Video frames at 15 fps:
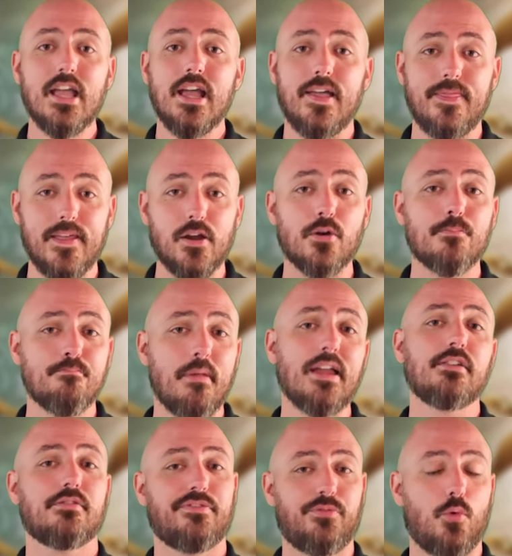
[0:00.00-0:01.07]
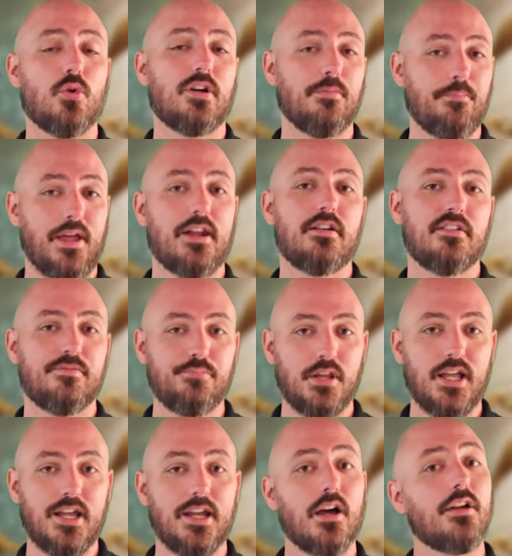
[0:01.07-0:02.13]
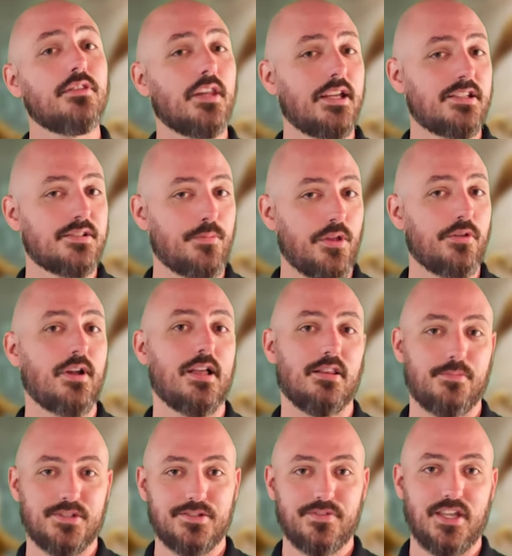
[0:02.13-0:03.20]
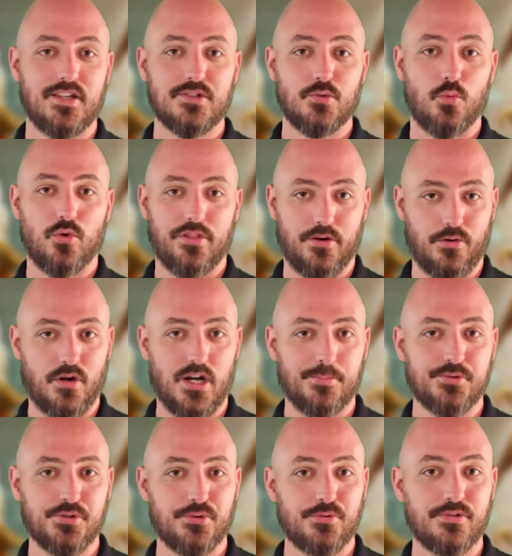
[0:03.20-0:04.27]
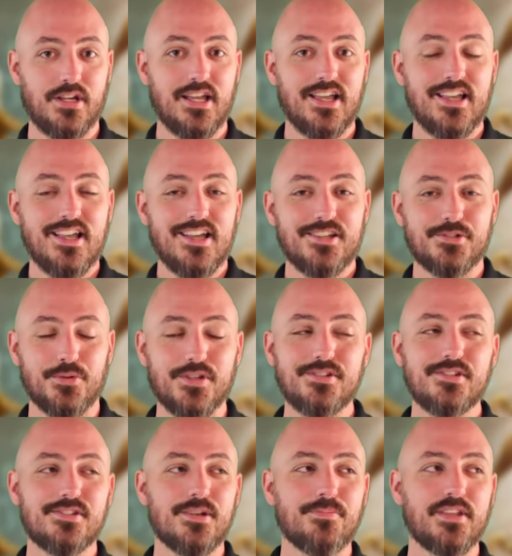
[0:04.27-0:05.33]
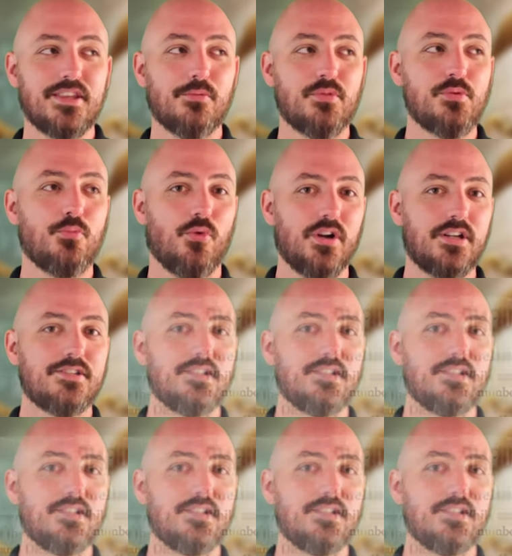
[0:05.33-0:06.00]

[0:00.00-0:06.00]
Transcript: and they are meant for competitive play, unlike some other elements of Kings of War that are optional. So this is something that we wanted